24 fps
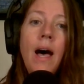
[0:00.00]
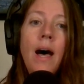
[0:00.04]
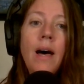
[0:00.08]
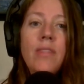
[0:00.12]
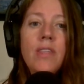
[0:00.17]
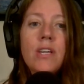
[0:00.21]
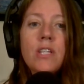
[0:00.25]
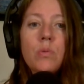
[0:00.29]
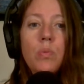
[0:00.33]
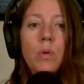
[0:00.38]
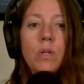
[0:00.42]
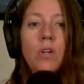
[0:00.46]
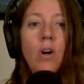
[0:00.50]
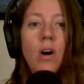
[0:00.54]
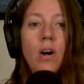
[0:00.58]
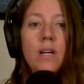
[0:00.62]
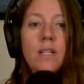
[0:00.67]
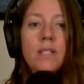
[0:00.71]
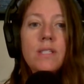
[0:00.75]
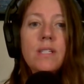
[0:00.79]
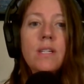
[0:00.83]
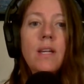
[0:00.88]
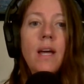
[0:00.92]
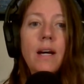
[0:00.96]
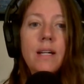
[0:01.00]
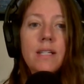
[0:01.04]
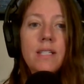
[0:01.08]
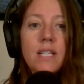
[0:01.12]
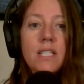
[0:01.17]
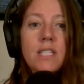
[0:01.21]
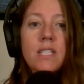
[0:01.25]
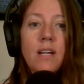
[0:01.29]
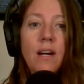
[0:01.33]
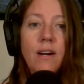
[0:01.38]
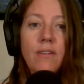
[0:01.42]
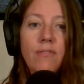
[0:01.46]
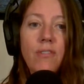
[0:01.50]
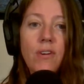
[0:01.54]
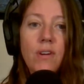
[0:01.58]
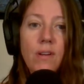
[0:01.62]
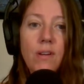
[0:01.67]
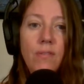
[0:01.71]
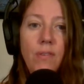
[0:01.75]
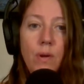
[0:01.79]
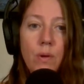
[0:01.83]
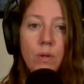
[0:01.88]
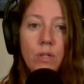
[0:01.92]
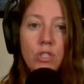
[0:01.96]
This would cause a discomfort
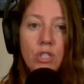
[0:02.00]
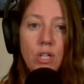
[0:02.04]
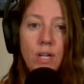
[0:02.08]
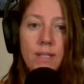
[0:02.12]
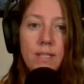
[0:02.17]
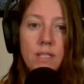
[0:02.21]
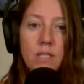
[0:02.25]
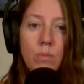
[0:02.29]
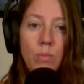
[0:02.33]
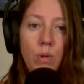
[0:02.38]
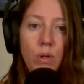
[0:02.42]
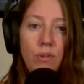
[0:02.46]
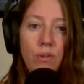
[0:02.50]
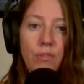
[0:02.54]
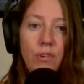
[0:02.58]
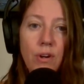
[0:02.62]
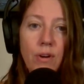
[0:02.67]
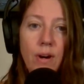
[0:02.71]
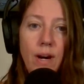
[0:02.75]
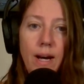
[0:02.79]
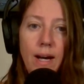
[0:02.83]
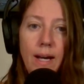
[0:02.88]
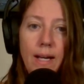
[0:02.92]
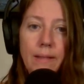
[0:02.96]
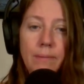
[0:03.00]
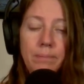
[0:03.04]
if you were trying to move your eye.